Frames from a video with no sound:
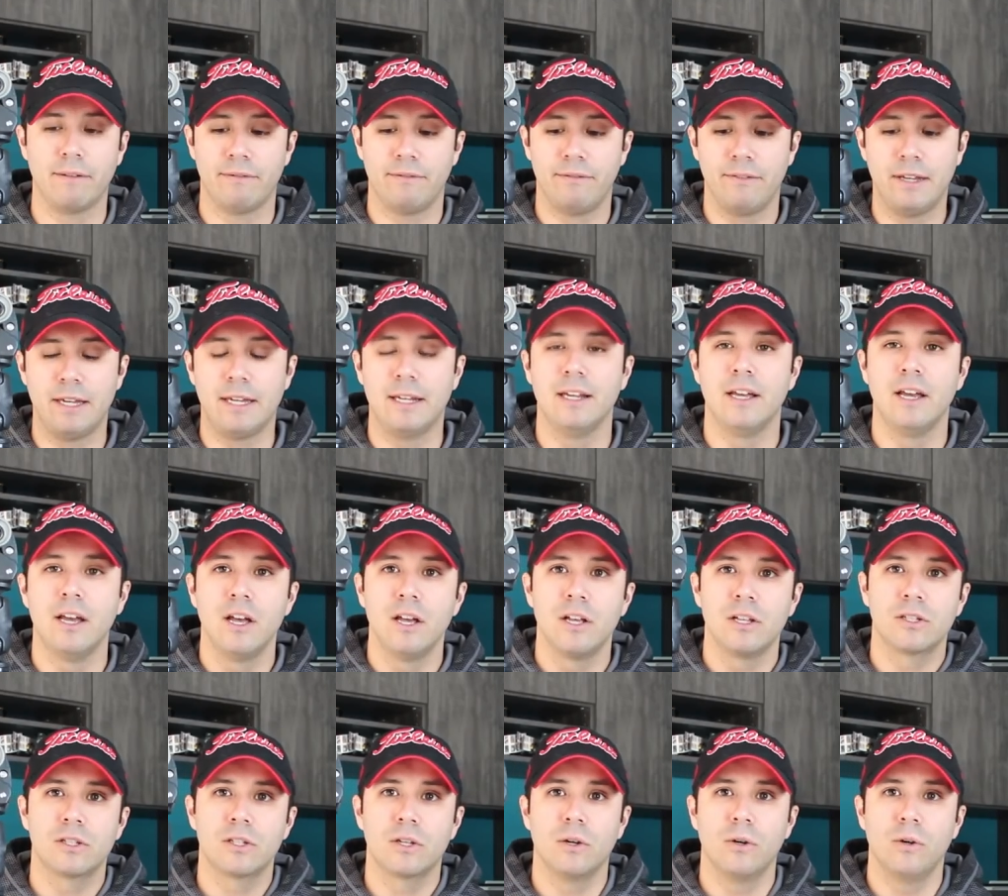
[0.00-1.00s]
feet.
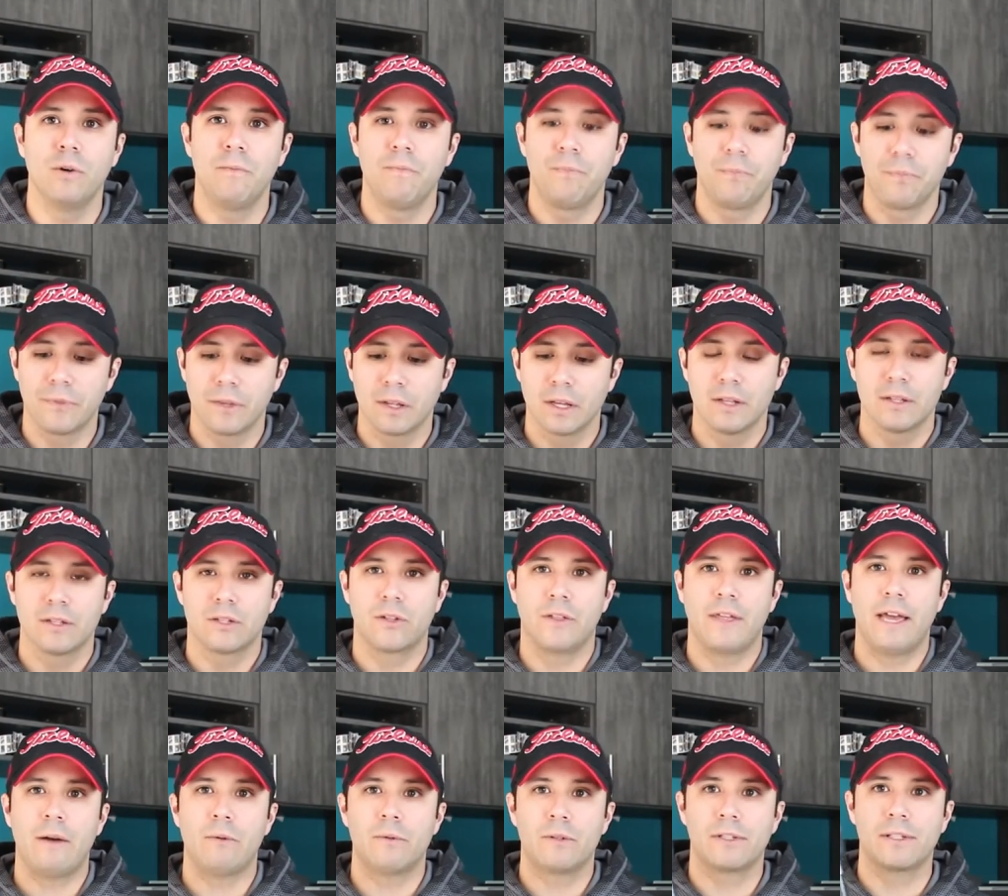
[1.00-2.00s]
So, so
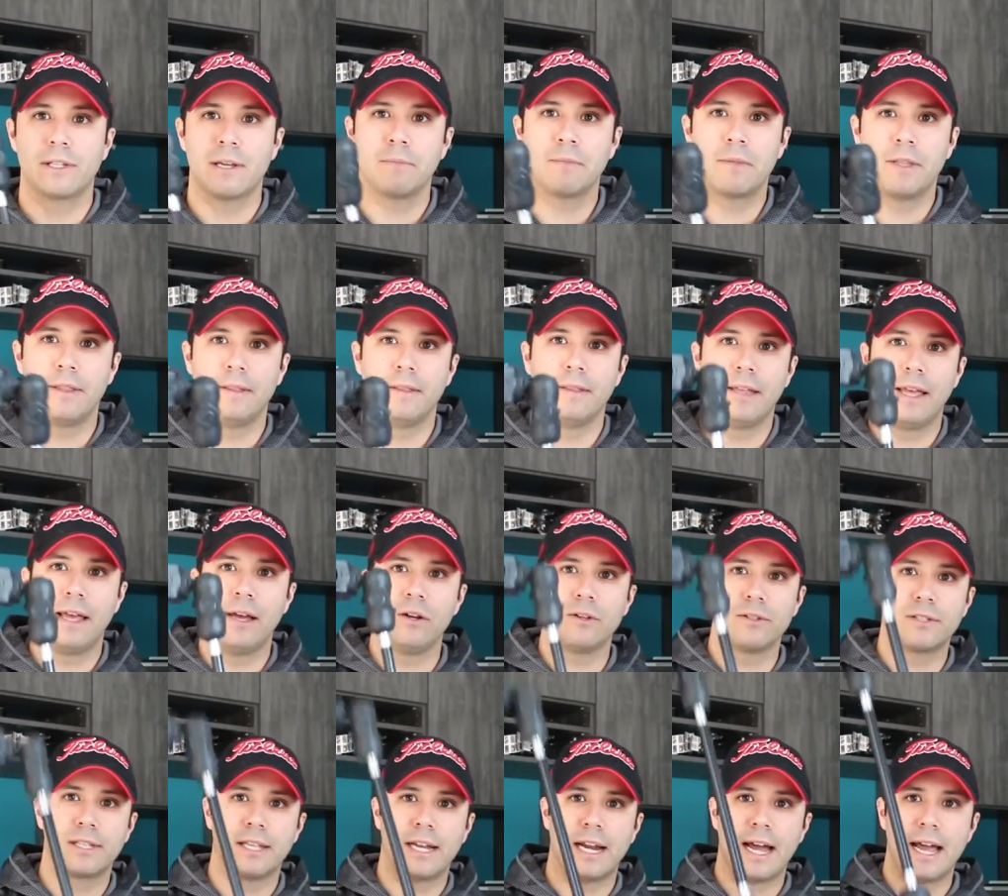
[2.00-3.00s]
that was something
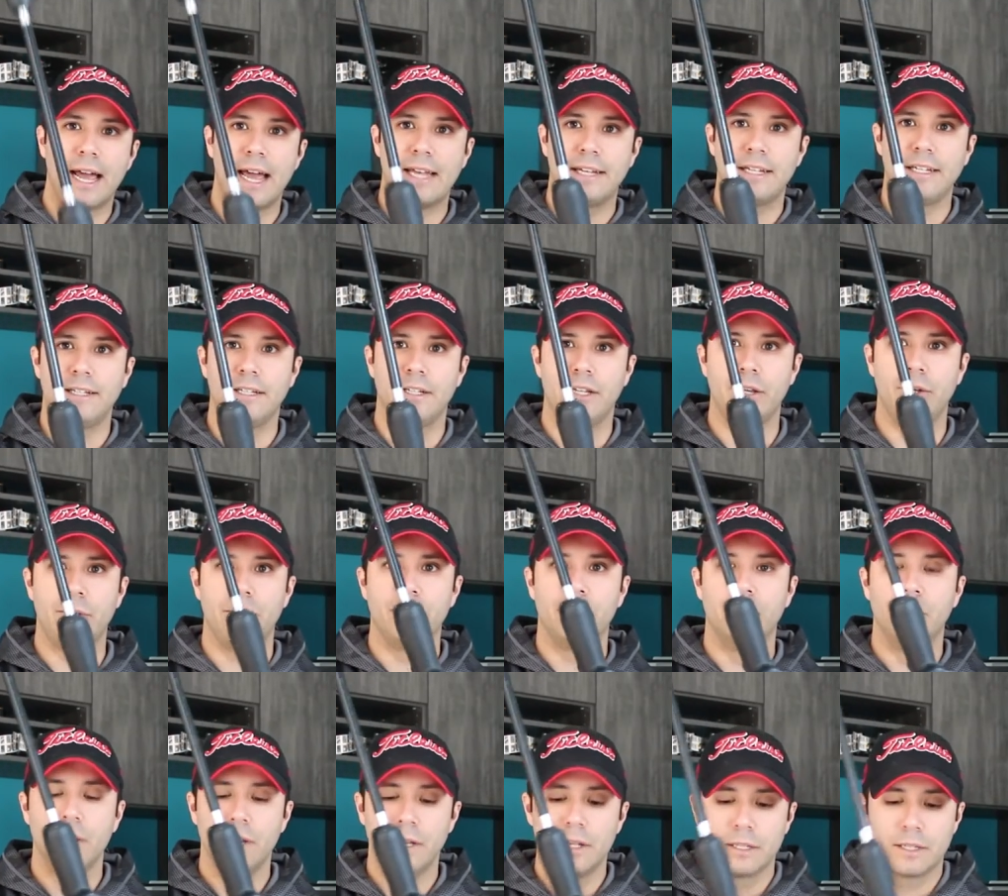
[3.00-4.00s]
else that I had to
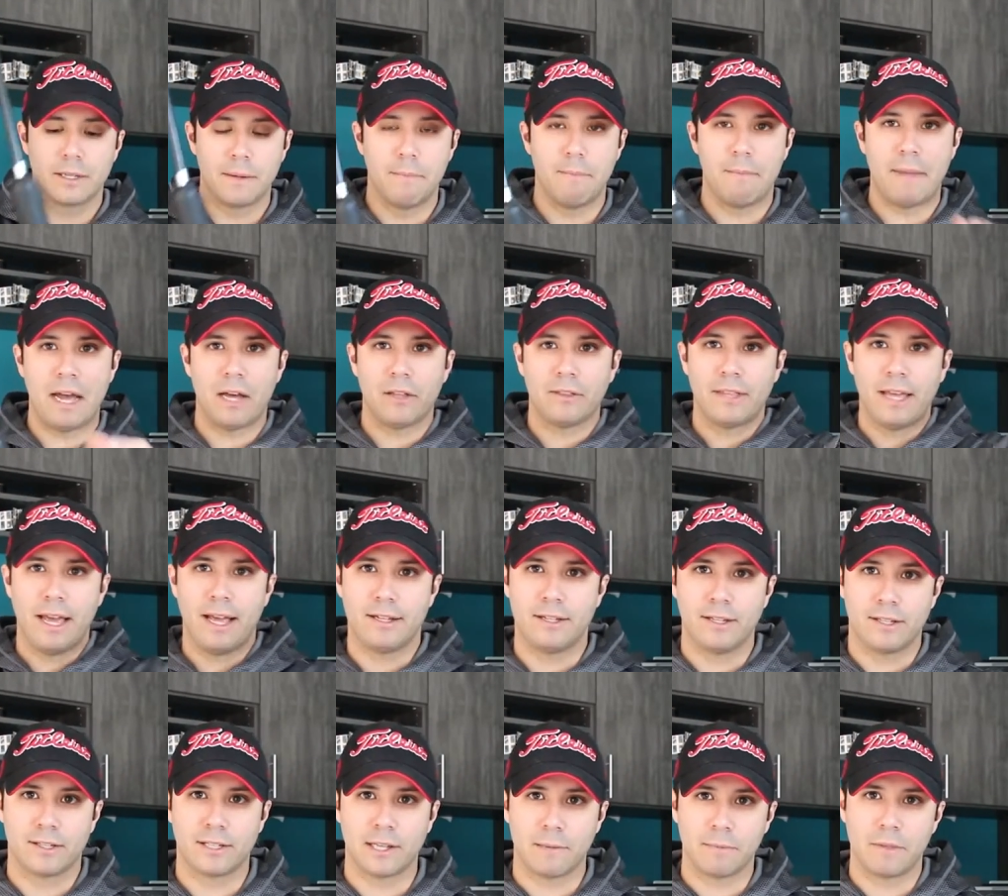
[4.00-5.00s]
do to mount that
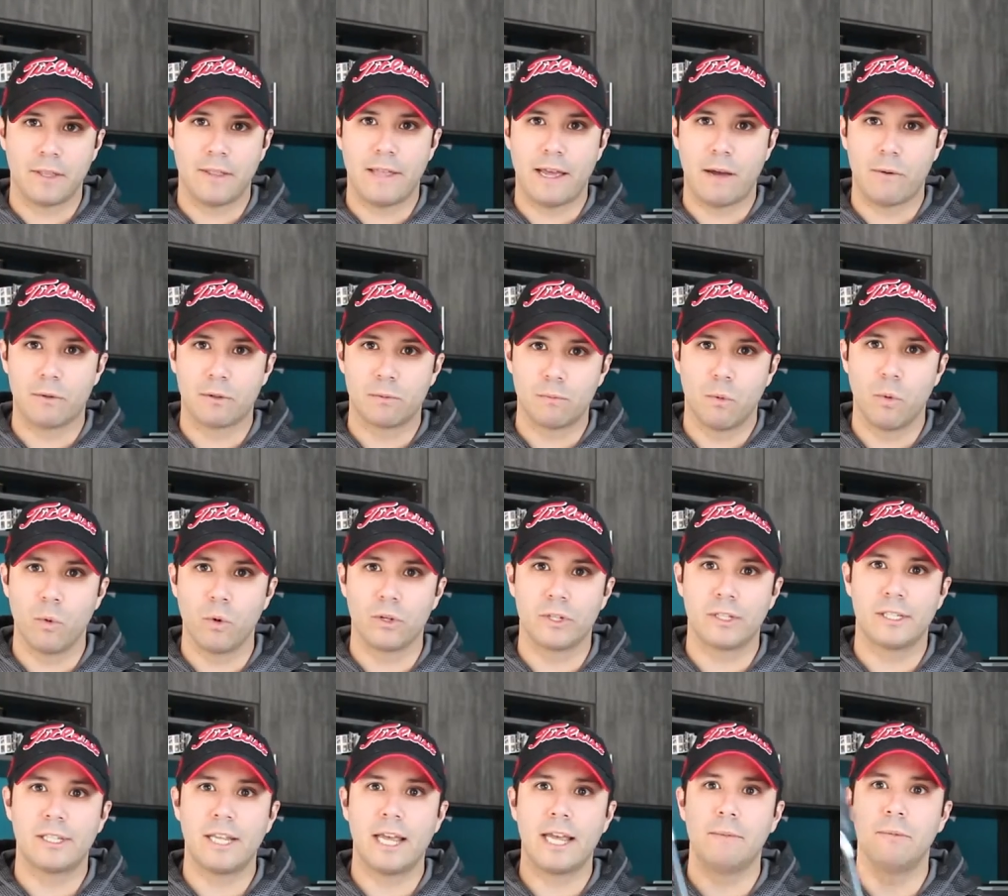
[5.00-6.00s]
to something that was more
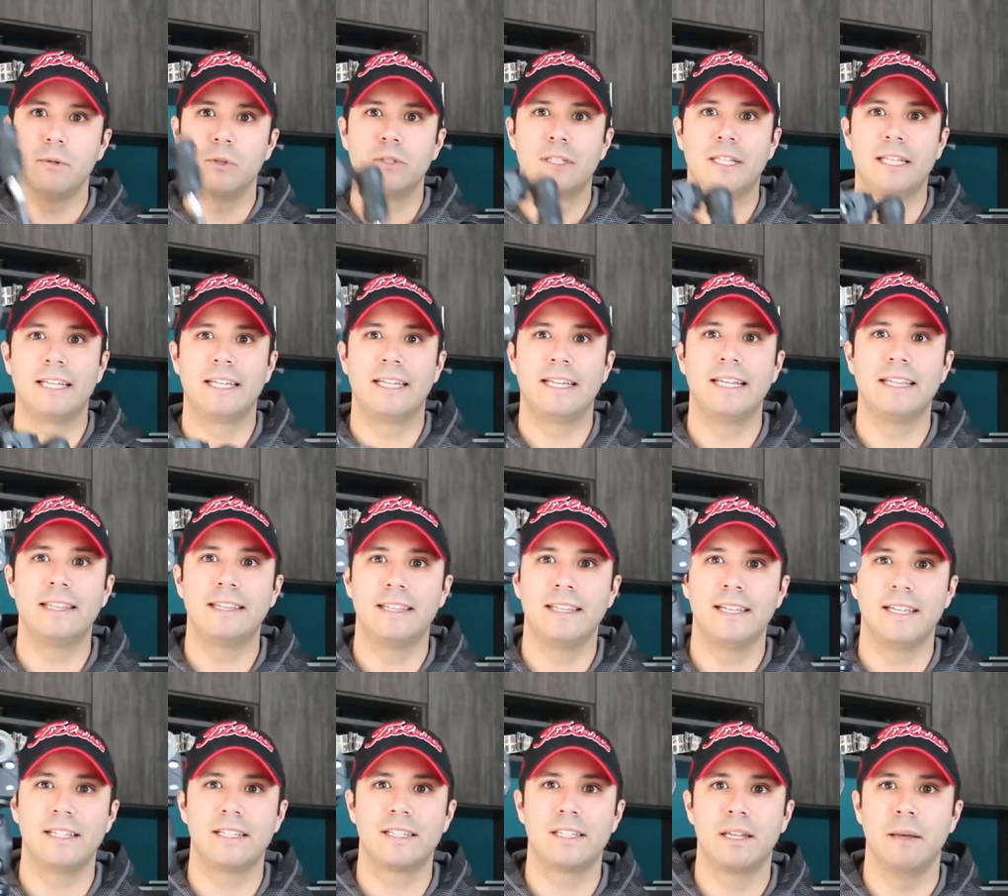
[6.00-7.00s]
stable to get
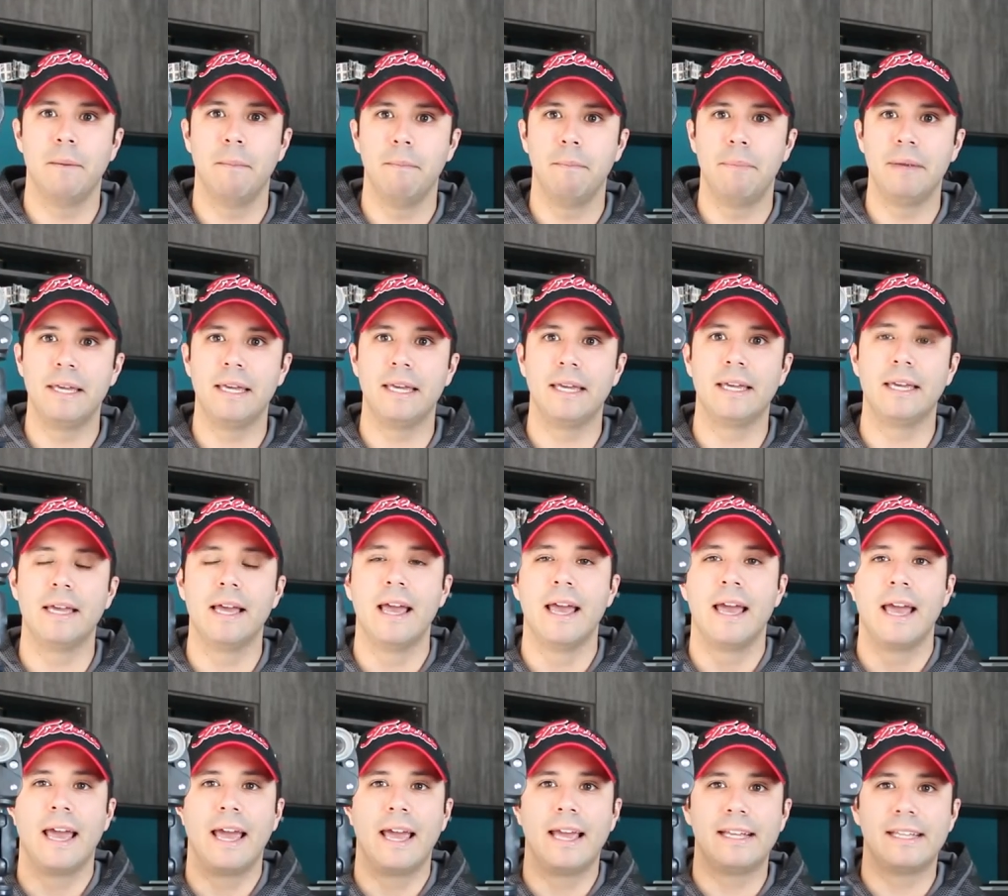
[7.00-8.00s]
this to be
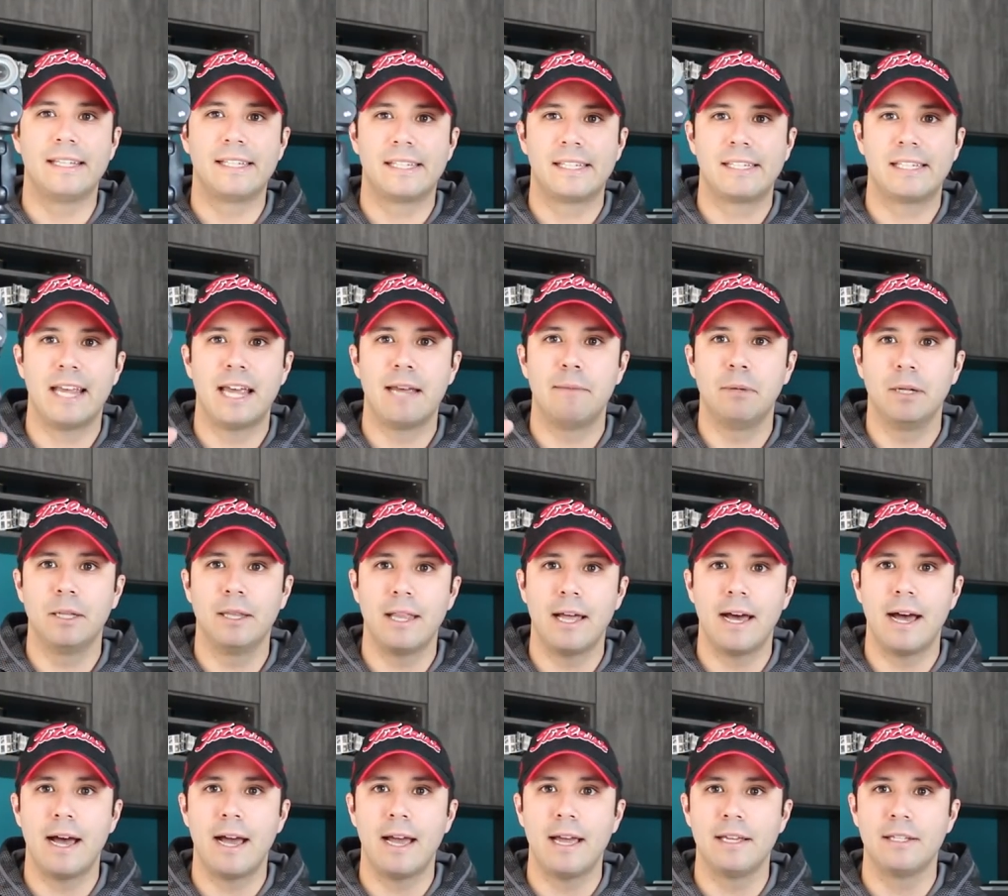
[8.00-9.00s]
a
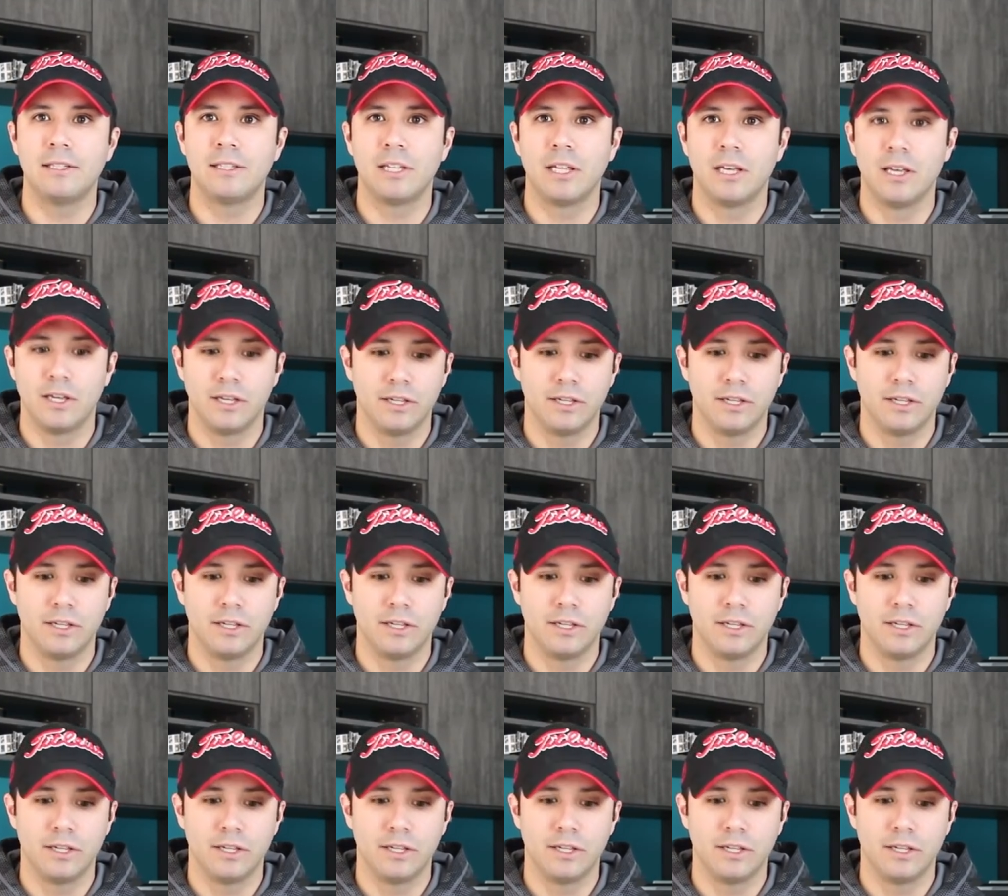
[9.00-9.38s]
stabilized